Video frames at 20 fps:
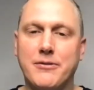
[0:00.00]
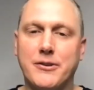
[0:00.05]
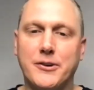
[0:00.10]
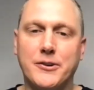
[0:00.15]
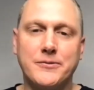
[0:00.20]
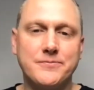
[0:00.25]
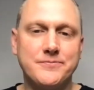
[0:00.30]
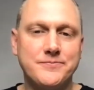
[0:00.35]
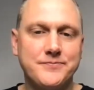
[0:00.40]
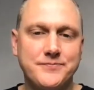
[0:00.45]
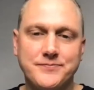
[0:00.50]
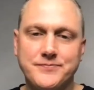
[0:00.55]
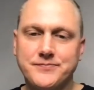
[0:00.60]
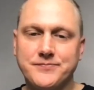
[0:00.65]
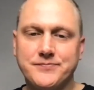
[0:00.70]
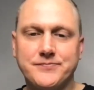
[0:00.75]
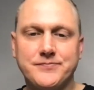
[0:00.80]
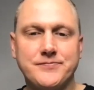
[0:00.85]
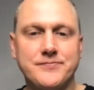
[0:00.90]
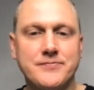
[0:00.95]
when that
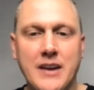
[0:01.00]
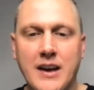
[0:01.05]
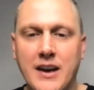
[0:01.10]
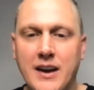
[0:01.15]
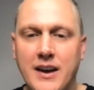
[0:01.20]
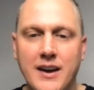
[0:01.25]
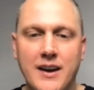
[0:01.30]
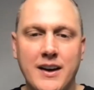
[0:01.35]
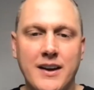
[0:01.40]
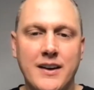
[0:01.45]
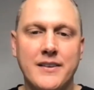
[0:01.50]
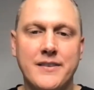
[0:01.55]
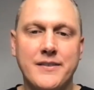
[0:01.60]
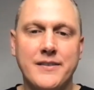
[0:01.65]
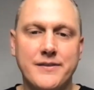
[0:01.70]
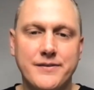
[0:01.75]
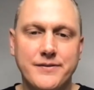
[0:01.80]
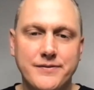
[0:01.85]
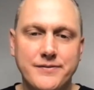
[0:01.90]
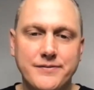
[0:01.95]
happened and i said
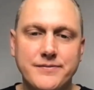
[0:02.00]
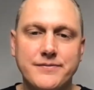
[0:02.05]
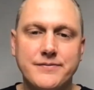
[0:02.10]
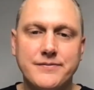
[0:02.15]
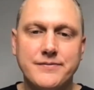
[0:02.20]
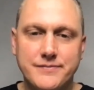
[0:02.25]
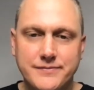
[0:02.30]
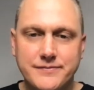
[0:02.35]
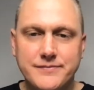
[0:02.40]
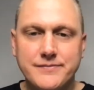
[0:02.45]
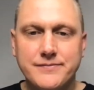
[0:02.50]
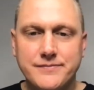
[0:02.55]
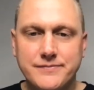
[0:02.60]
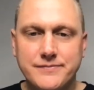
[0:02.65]
that is you